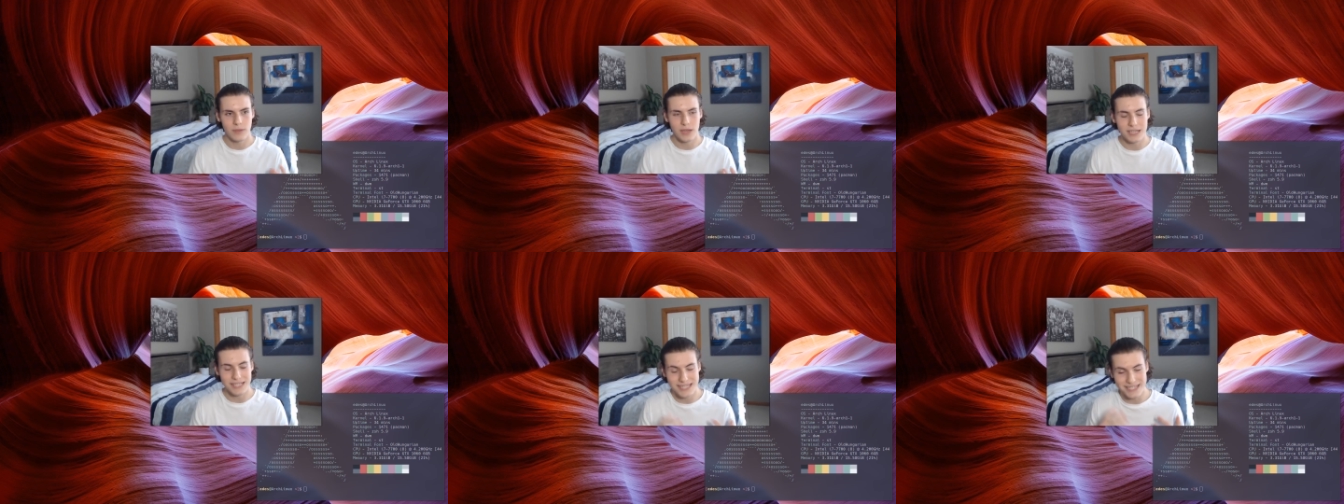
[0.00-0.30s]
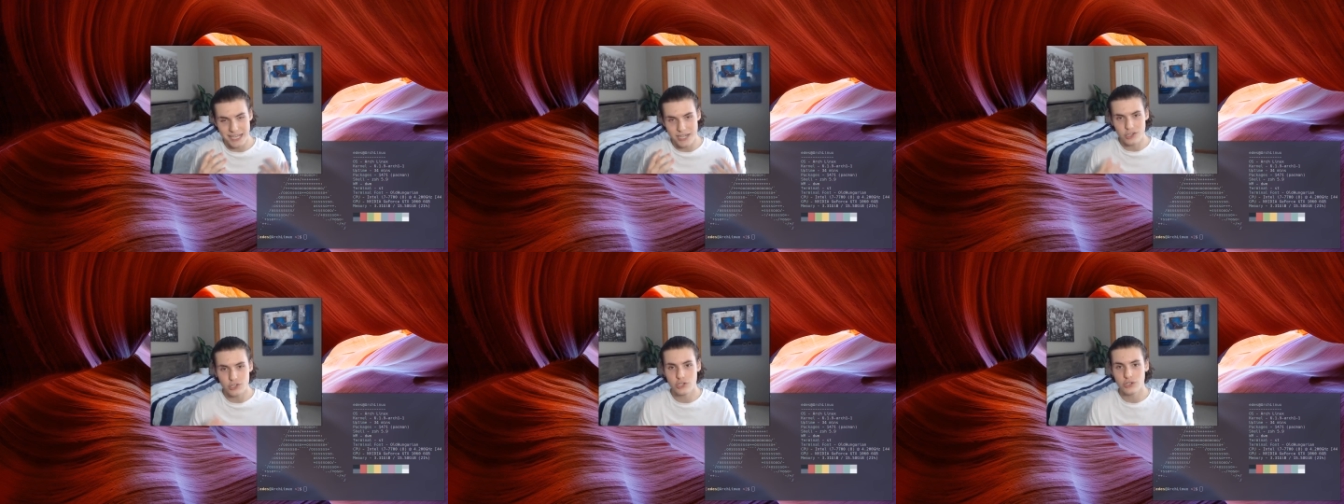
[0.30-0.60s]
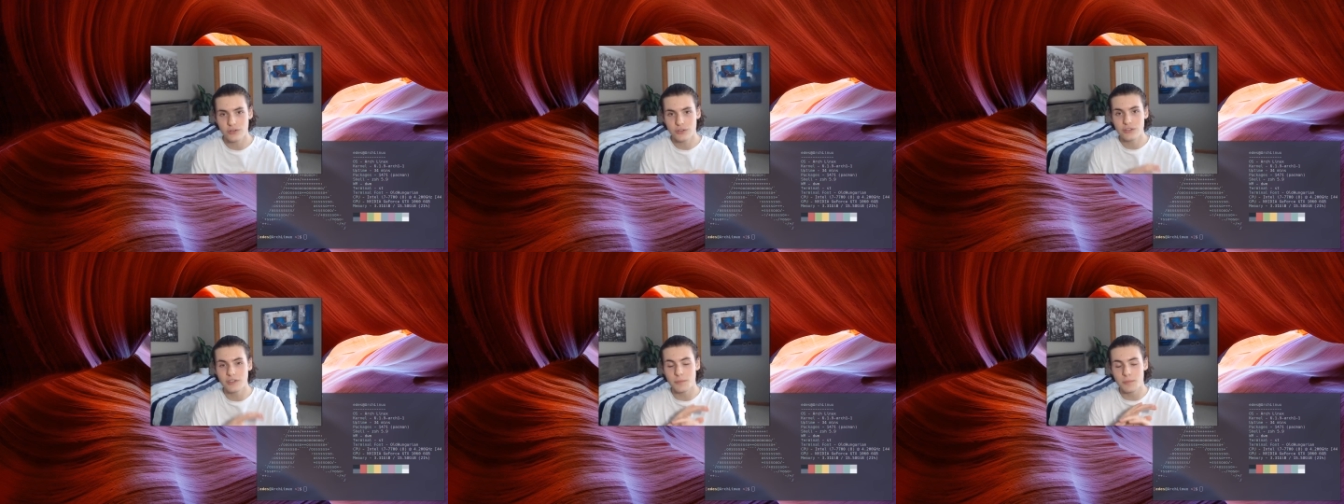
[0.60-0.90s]

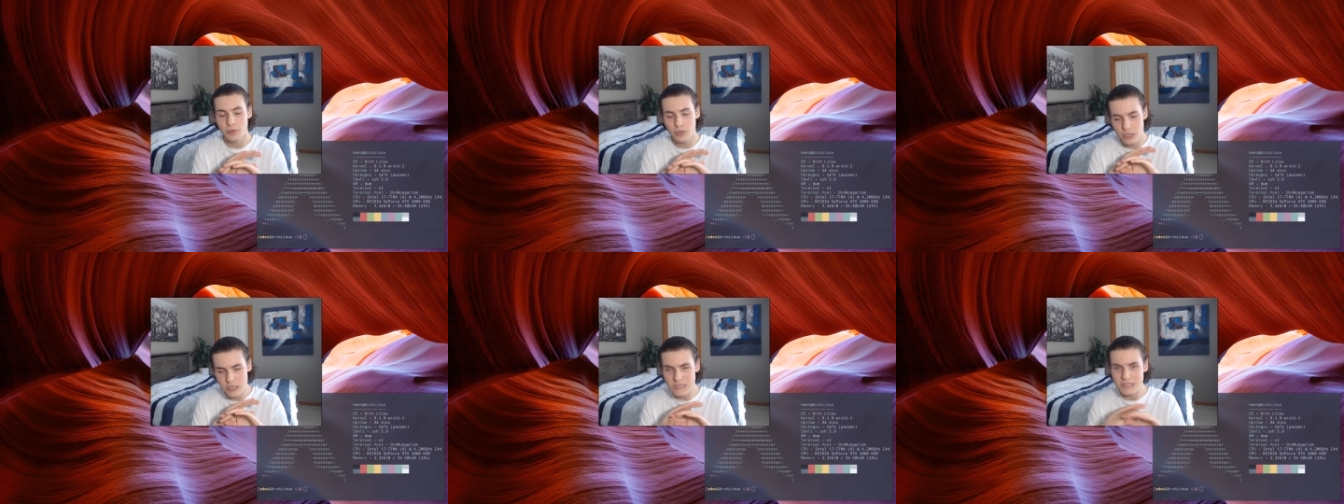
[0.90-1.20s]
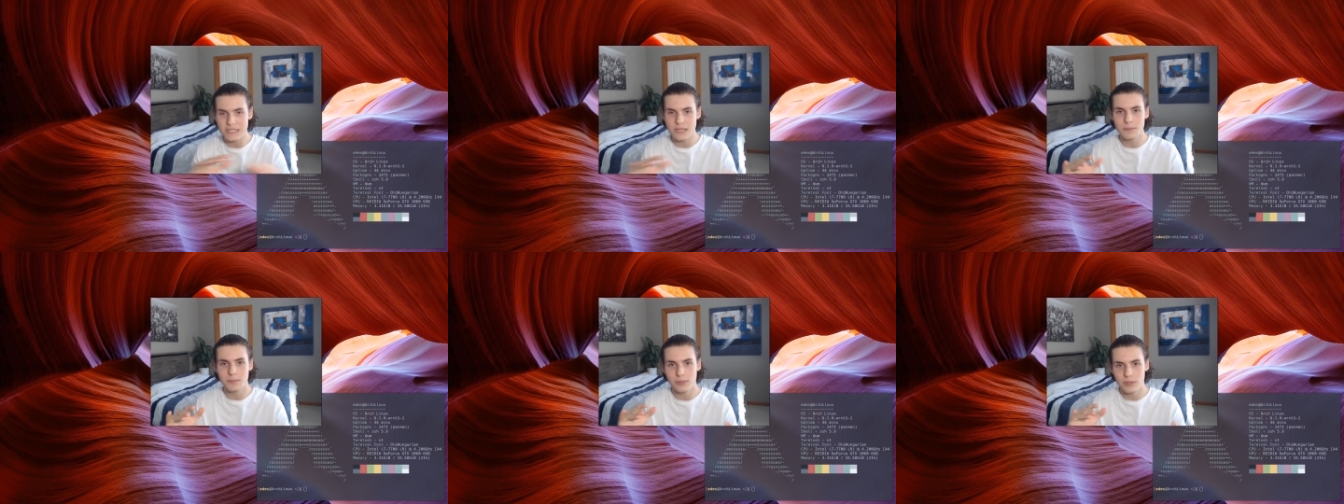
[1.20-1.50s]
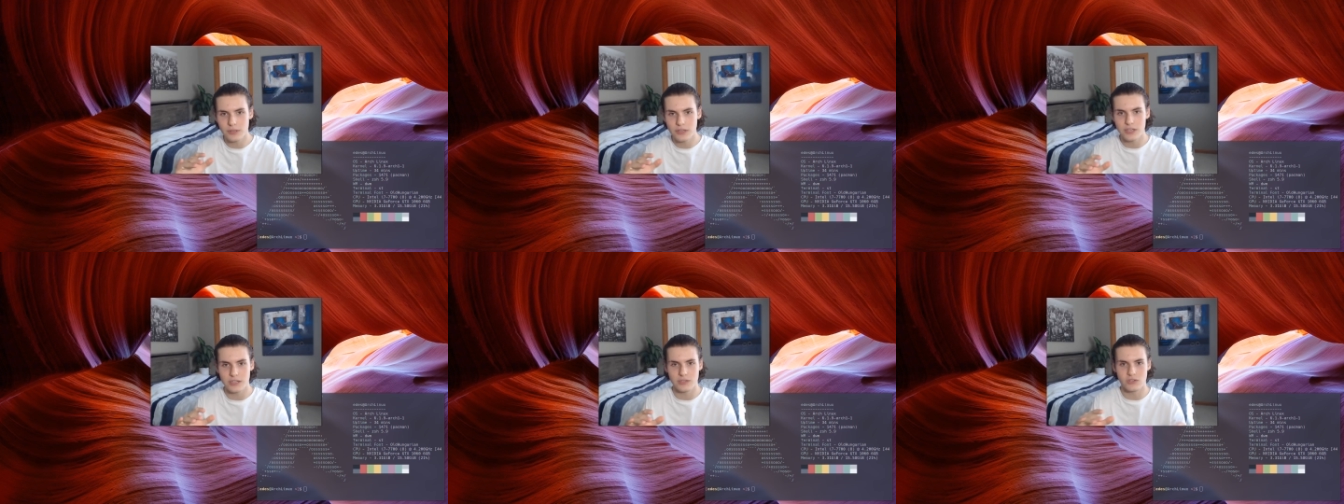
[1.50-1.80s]
Essentially, to put it
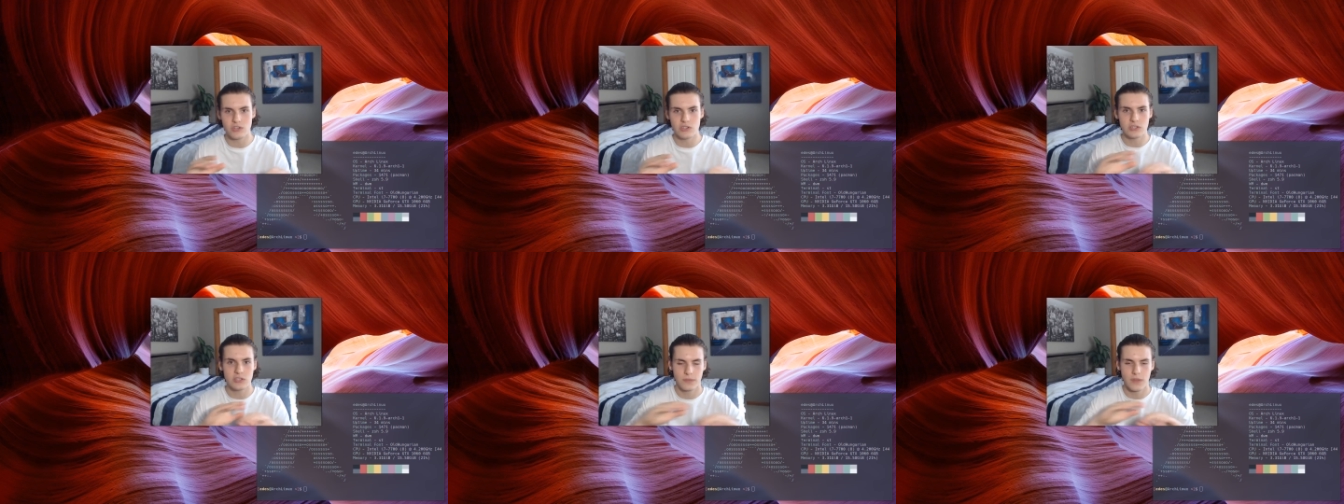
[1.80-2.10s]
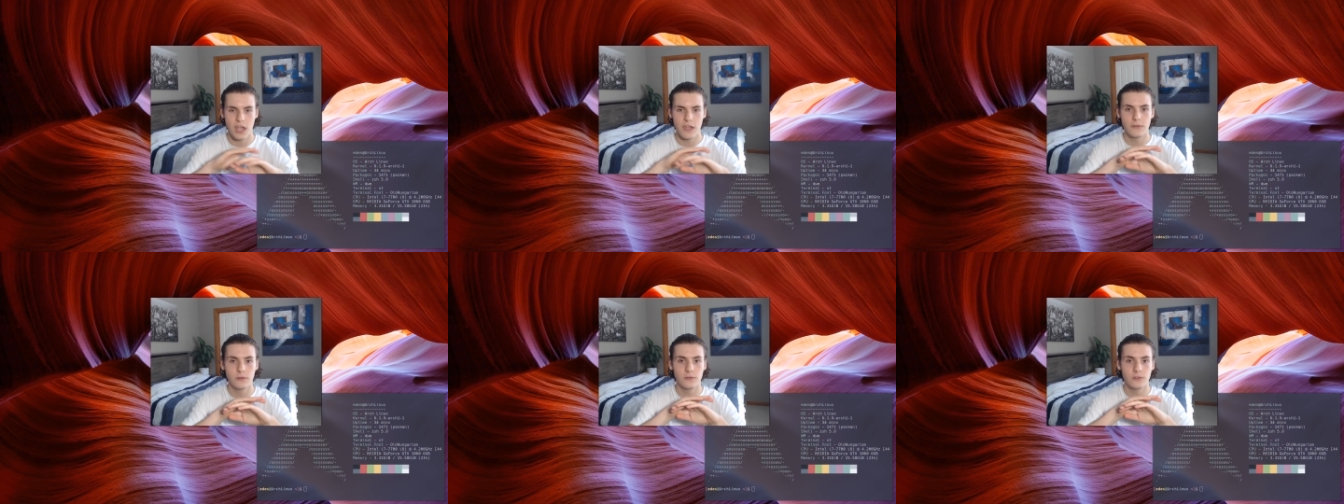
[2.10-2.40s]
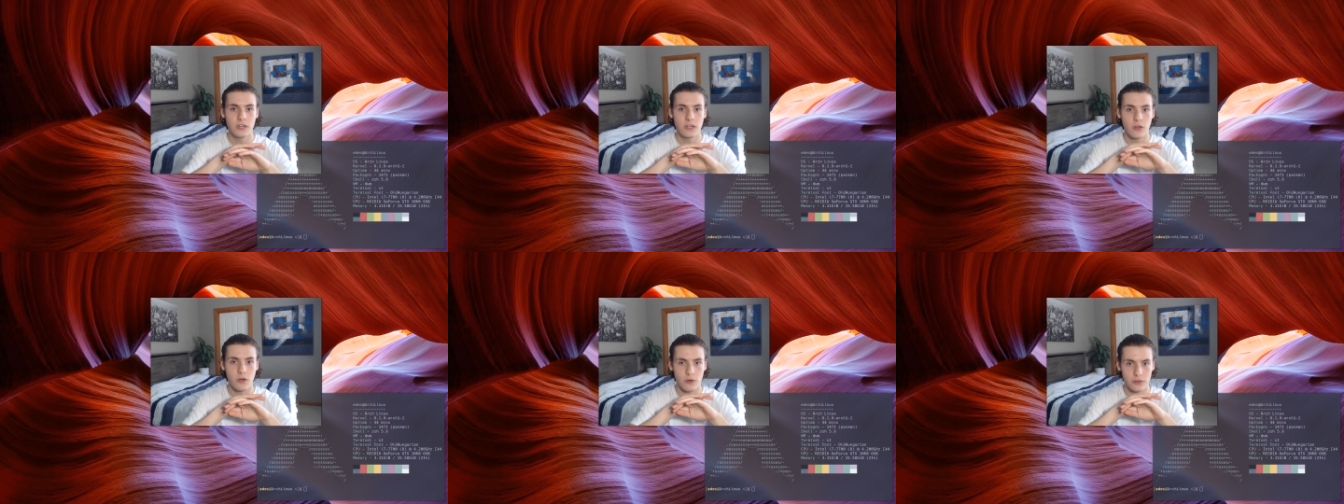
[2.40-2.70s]
simply, is just like
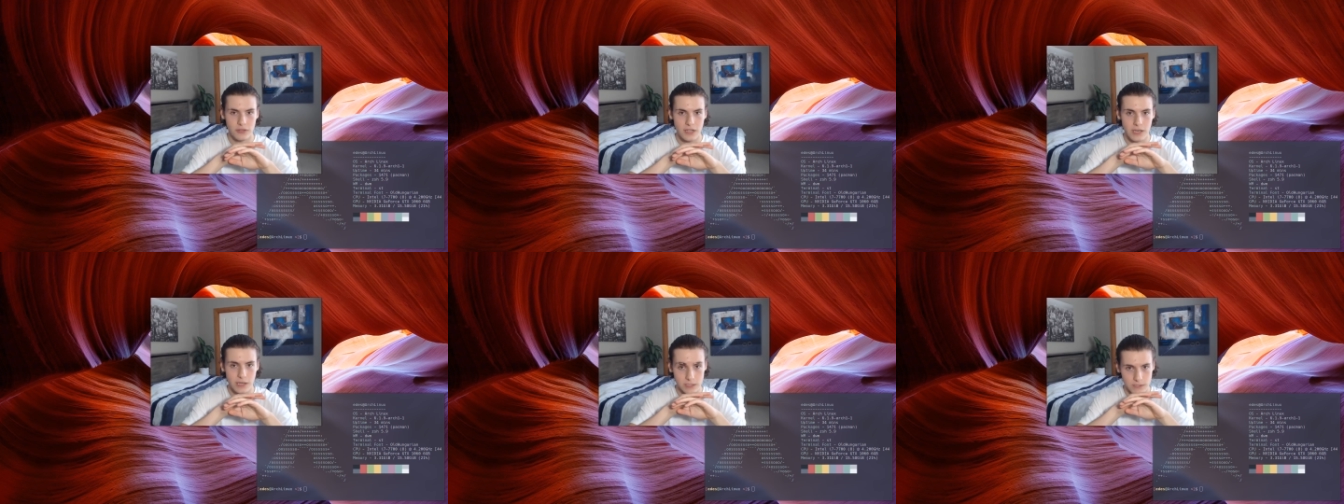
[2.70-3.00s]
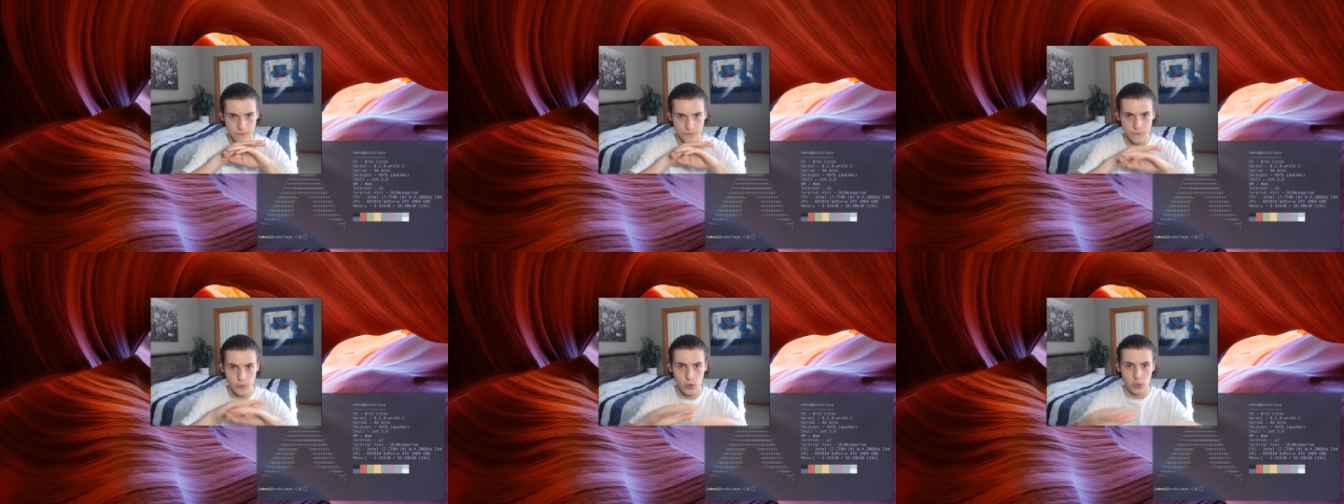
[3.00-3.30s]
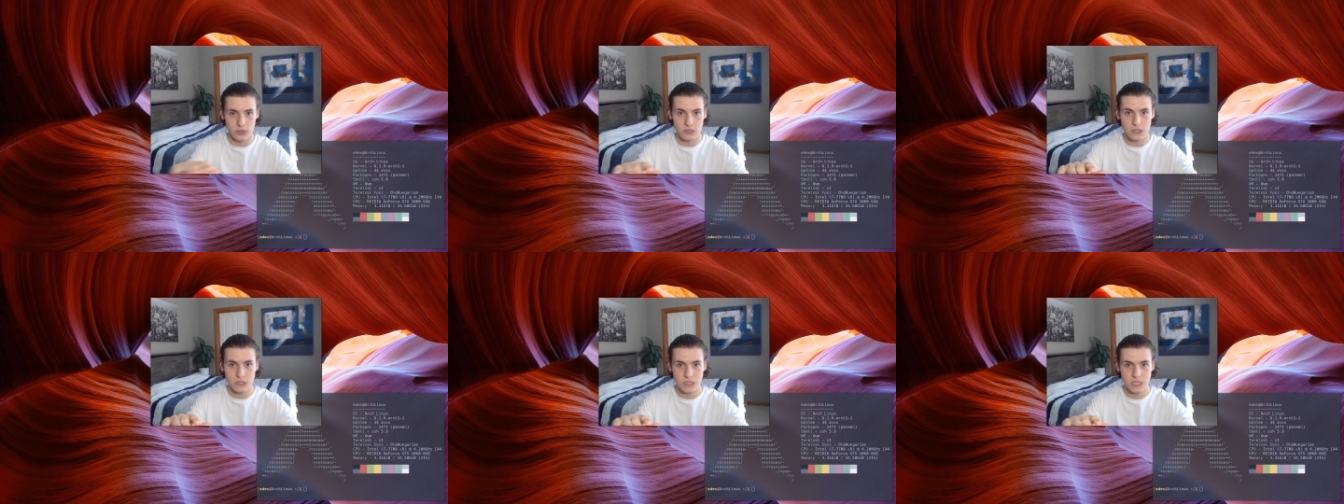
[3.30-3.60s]
everything on there is
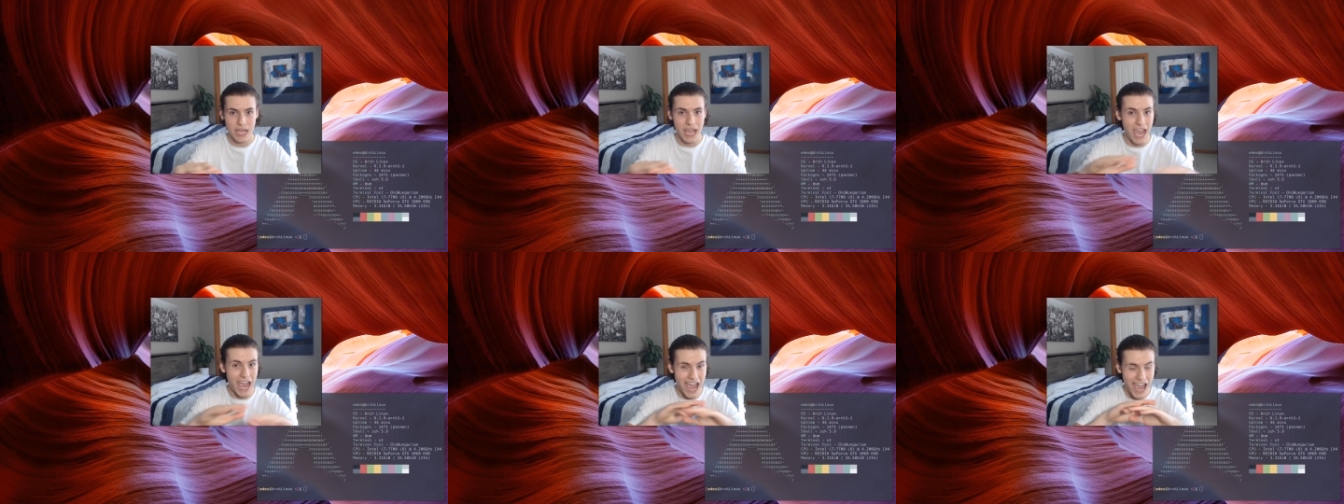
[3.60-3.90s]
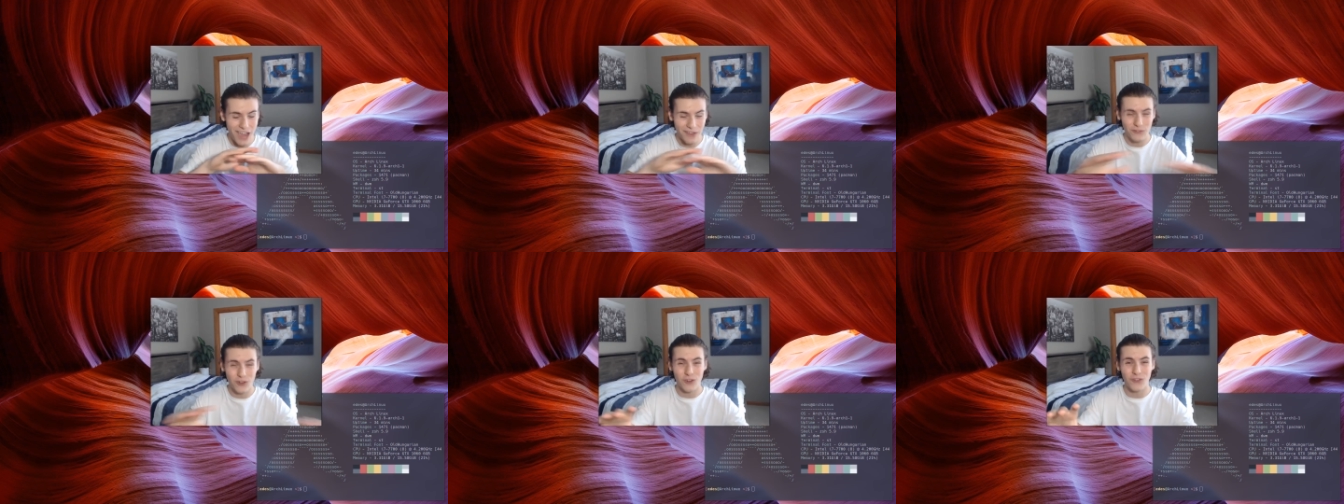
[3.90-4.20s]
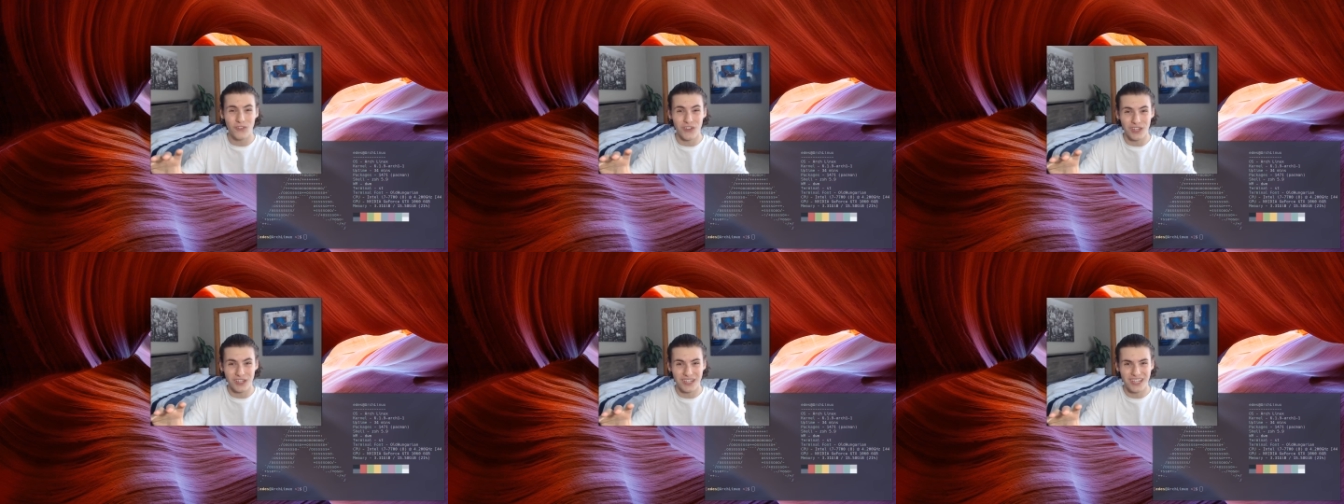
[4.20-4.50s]
FOSS everything.